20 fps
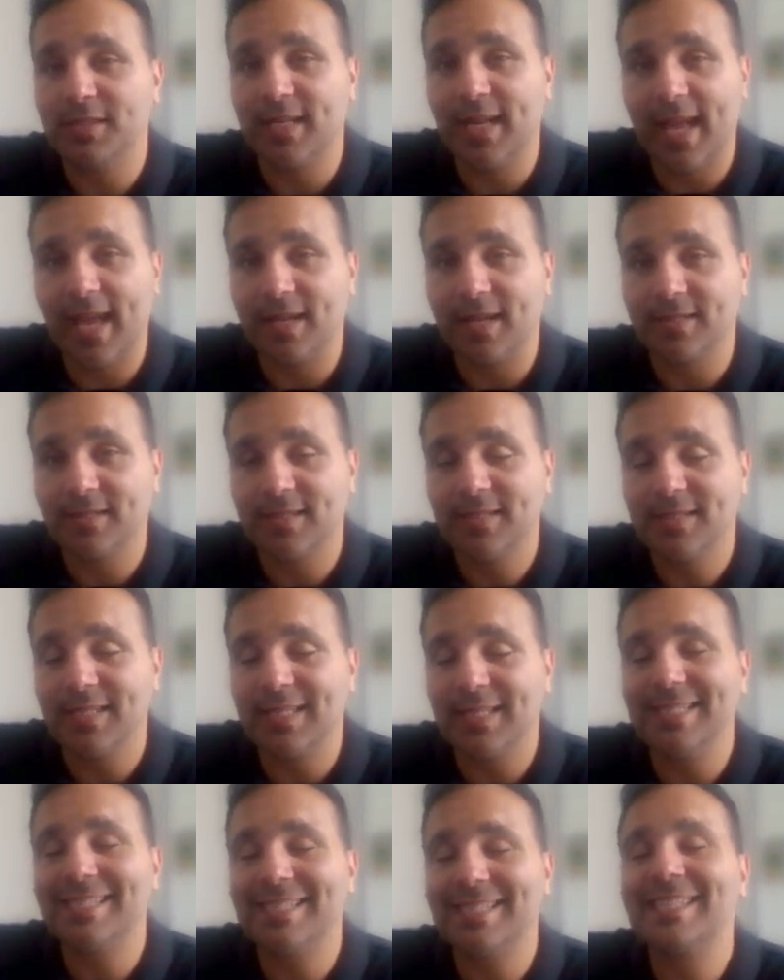and houses
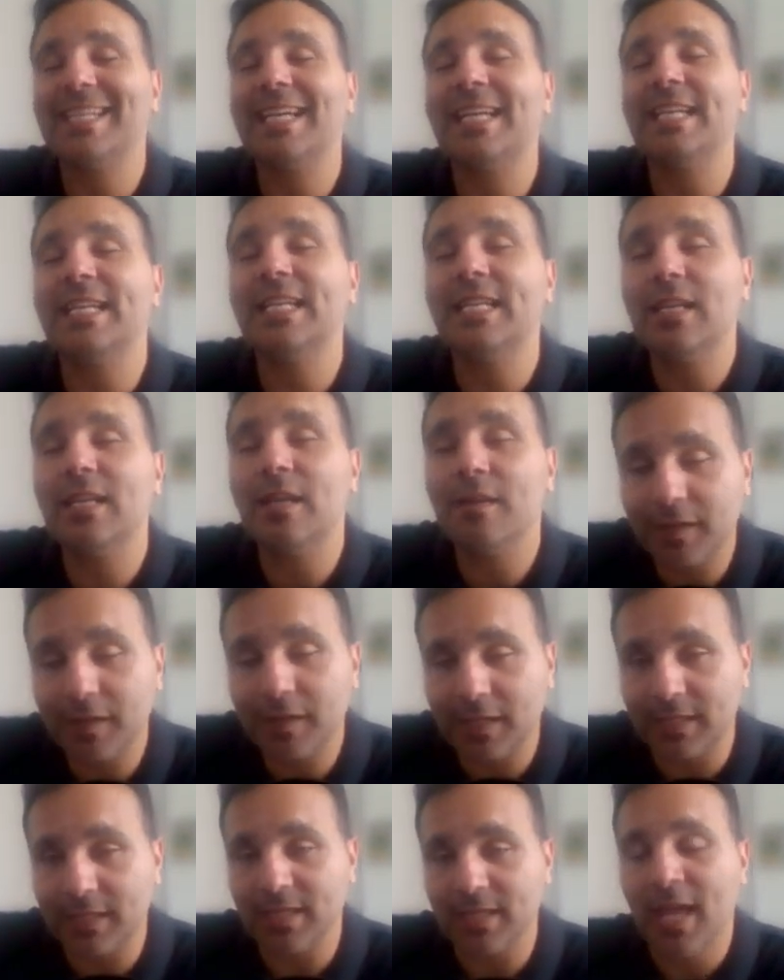is
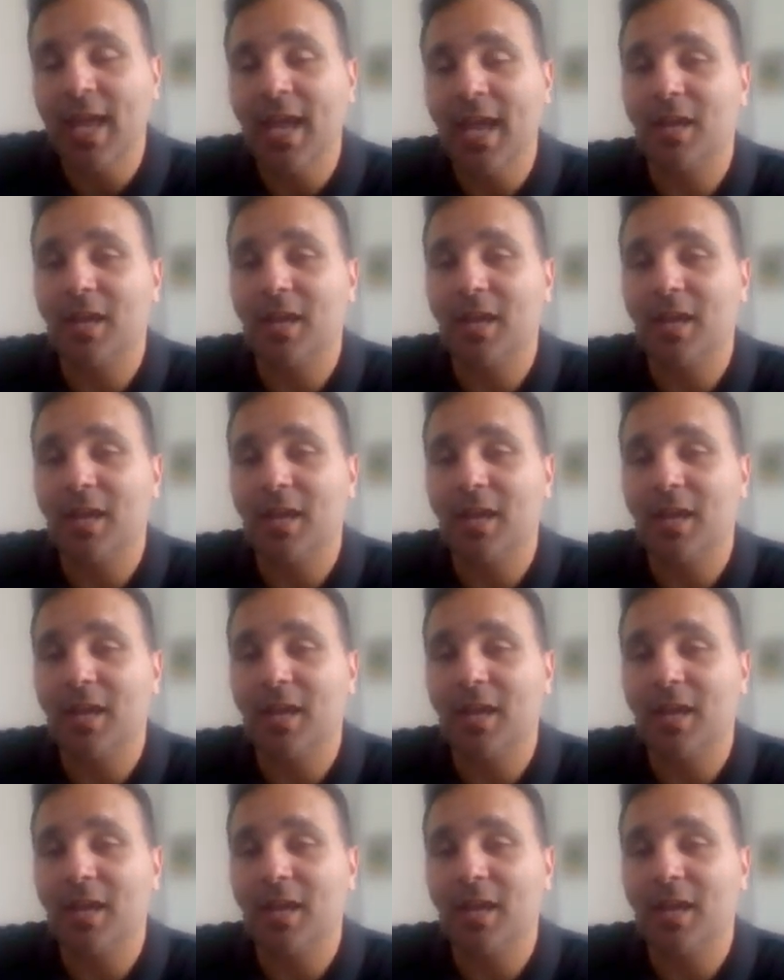significant.